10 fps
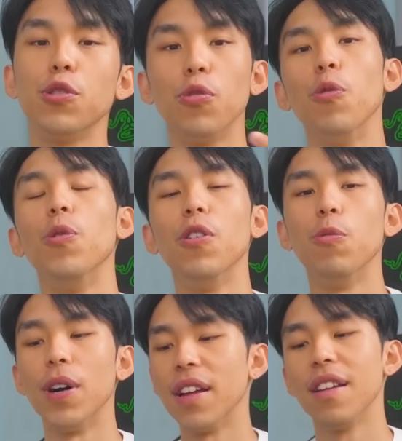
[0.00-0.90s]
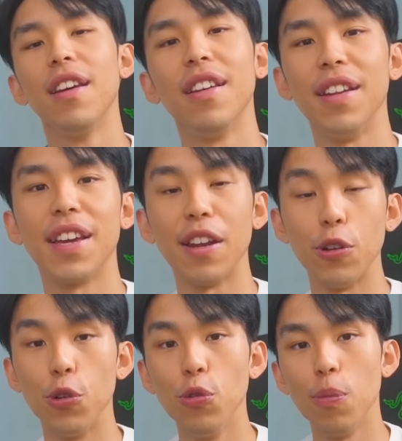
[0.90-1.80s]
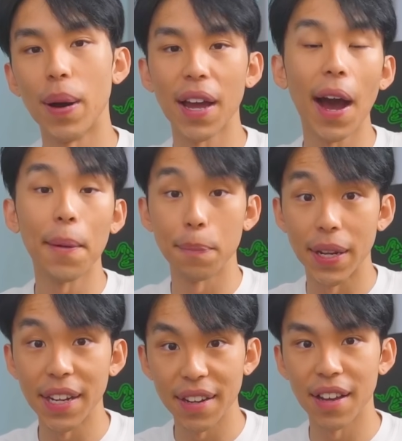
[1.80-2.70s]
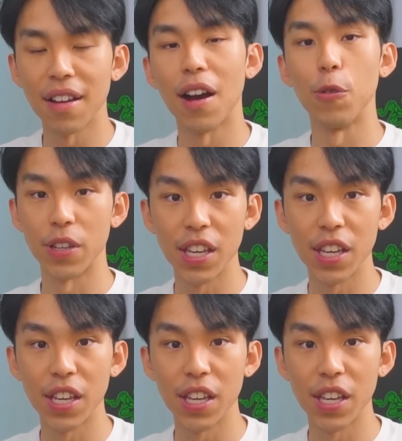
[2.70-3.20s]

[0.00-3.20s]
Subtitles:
show the world what they can do by updating our